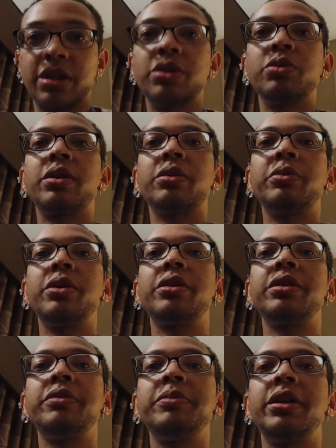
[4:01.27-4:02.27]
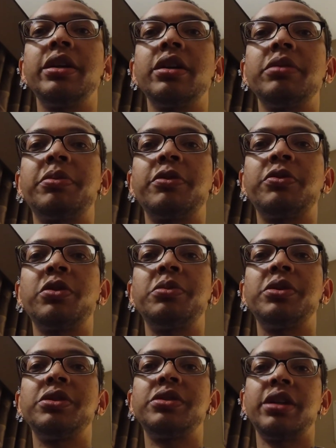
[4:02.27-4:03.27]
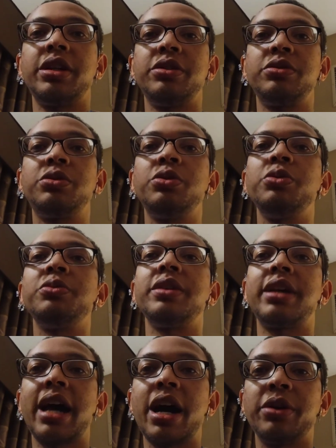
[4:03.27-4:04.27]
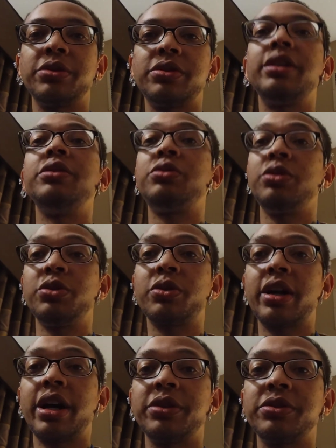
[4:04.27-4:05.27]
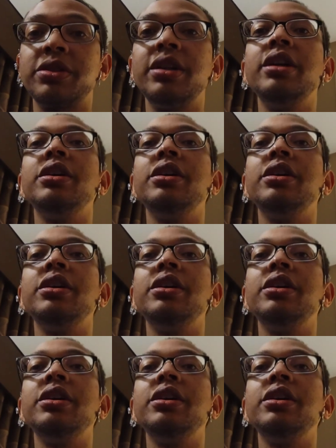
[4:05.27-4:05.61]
and you are welcoming performers into the house, into your house,